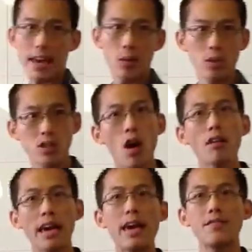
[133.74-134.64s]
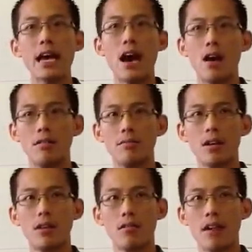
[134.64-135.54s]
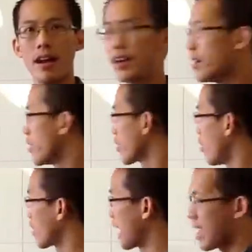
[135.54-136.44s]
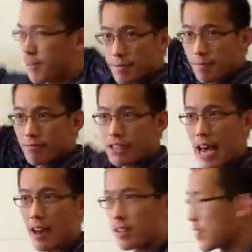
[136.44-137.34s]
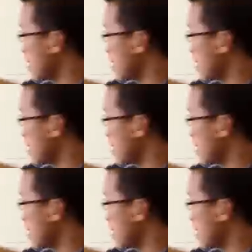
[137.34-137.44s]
there? Well, it's concave down, right? Concave down, it's